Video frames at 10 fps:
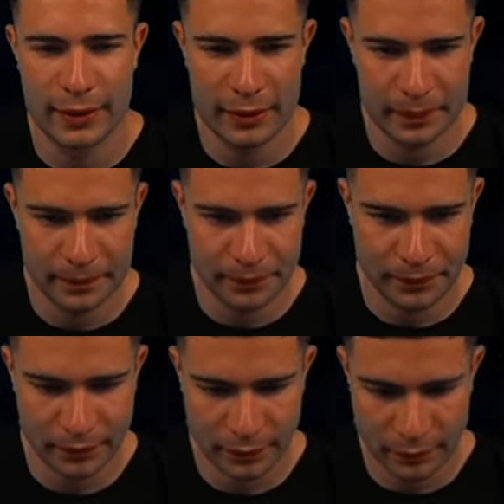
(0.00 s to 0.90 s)

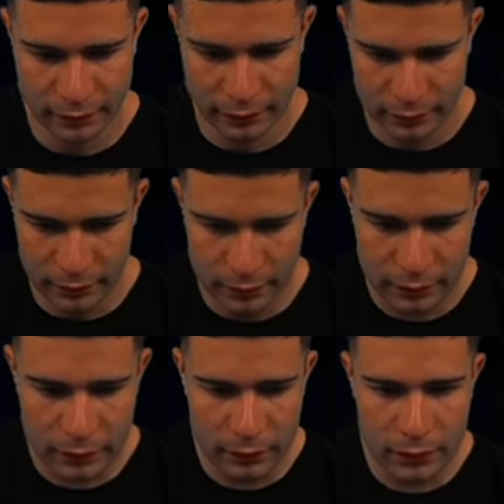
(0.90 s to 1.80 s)

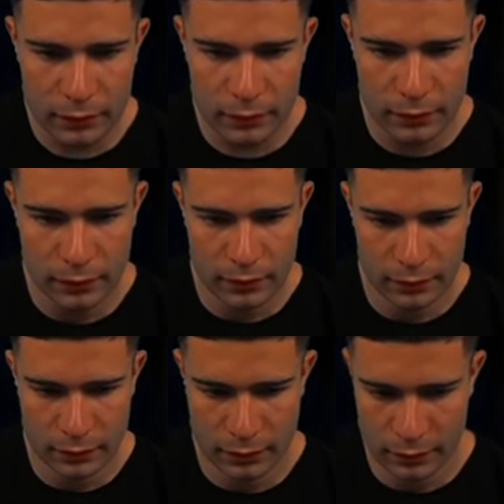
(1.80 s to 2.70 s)

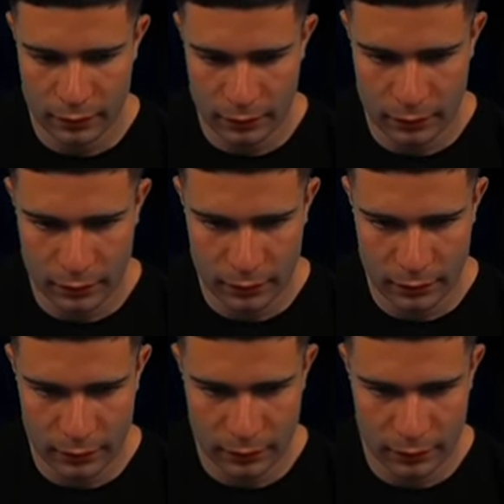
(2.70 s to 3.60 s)
Nobody speaks.